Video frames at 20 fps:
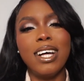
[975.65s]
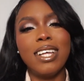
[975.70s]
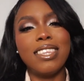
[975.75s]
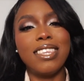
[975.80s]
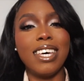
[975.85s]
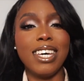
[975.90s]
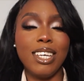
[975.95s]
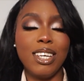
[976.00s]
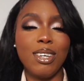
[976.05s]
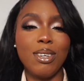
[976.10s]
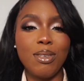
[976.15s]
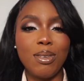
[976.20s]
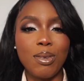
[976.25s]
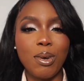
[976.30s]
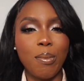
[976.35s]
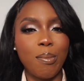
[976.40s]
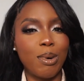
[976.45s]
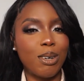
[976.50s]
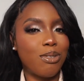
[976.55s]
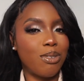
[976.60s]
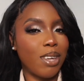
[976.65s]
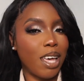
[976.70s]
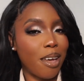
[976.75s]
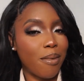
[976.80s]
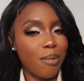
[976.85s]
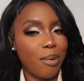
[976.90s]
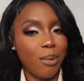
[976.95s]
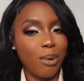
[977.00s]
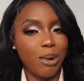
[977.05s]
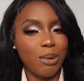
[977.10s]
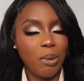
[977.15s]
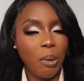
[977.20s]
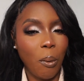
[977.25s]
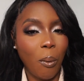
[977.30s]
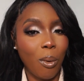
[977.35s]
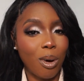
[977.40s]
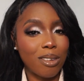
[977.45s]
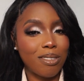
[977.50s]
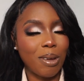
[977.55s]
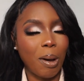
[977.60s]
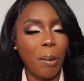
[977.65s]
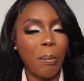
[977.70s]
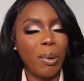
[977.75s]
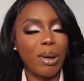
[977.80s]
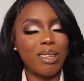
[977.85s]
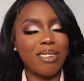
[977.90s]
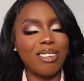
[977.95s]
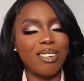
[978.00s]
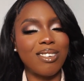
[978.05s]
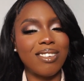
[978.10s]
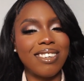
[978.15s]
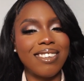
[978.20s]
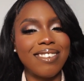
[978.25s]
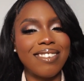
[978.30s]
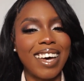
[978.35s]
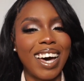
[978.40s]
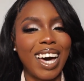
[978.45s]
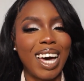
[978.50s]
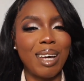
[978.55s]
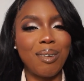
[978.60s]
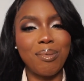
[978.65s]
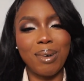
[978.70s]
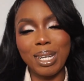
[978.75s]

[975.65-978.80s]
Thank you so much to everyone who watched up until this time.